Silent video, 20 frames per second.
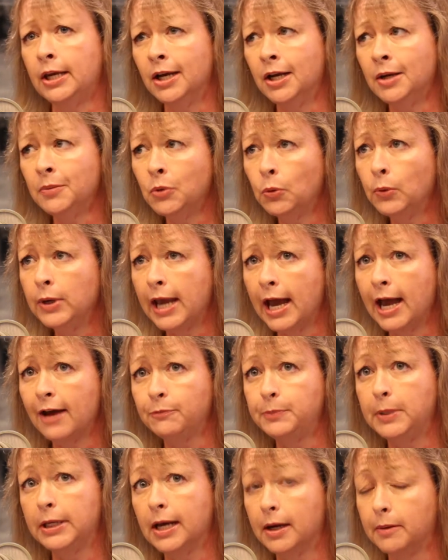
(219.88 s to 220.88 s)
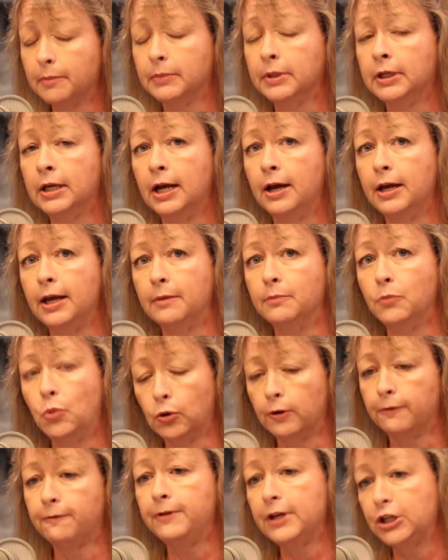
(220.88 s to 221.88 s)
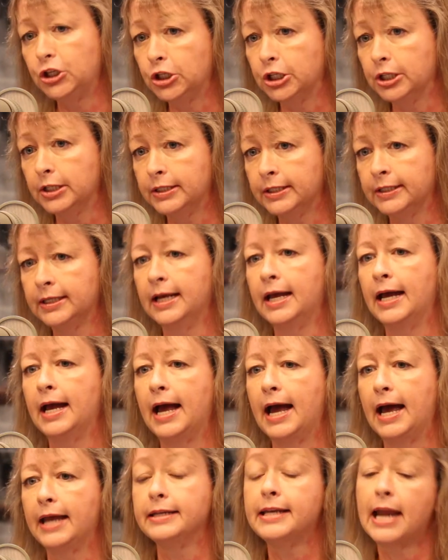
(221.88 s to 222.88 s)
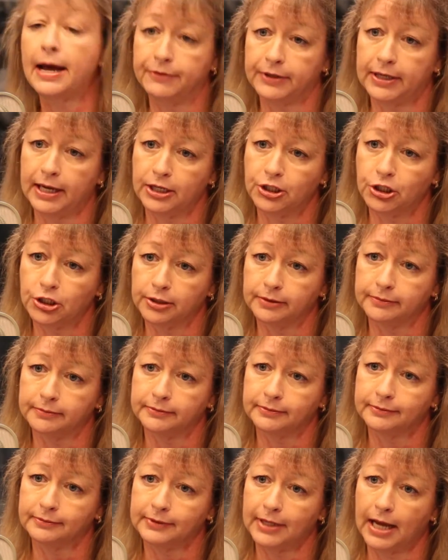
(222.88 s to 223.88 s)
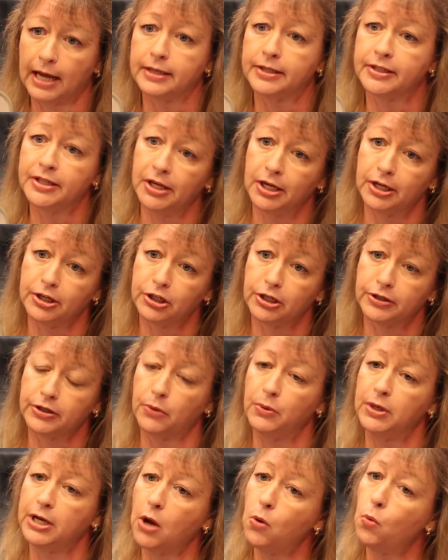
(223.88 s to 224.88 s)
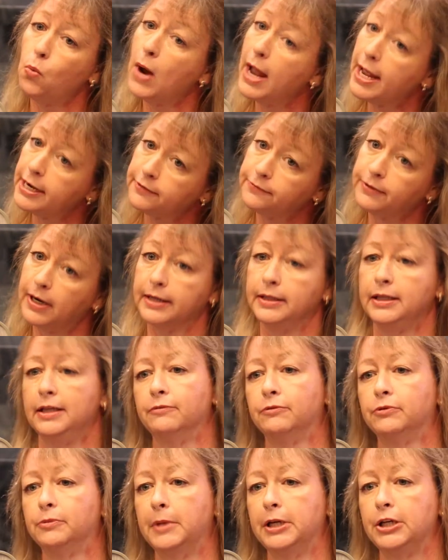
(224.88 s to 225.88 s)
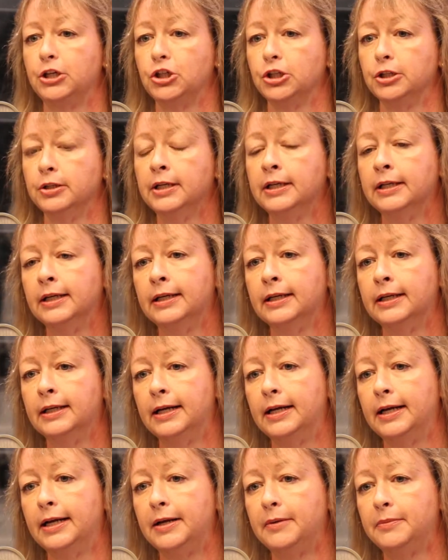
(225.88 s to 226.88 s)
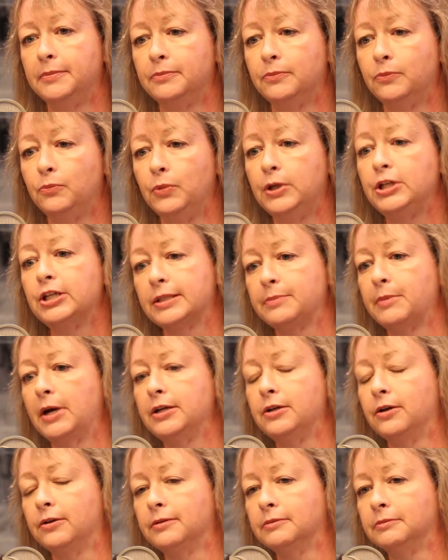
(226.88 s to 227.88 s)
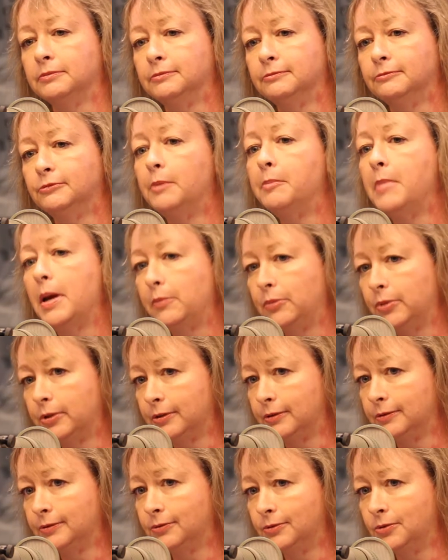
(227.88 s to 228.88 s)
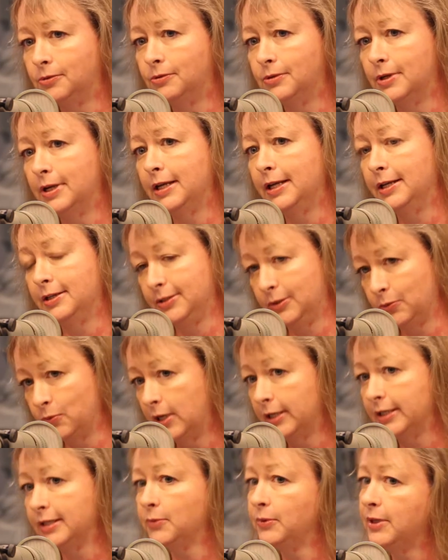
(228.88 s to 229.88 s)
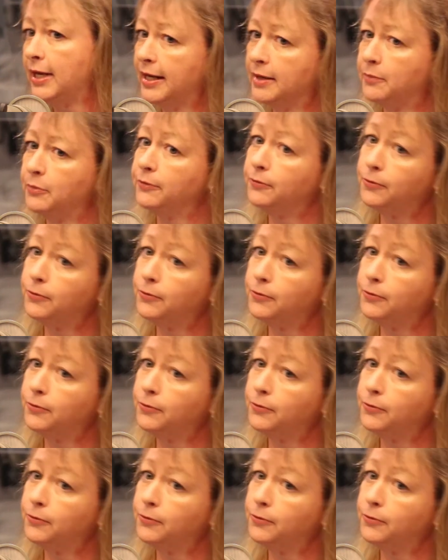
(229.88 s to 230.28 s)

um, we have become more efficient at navigation and search. So we know where to find the information. Um, we just might not remember it as well as we had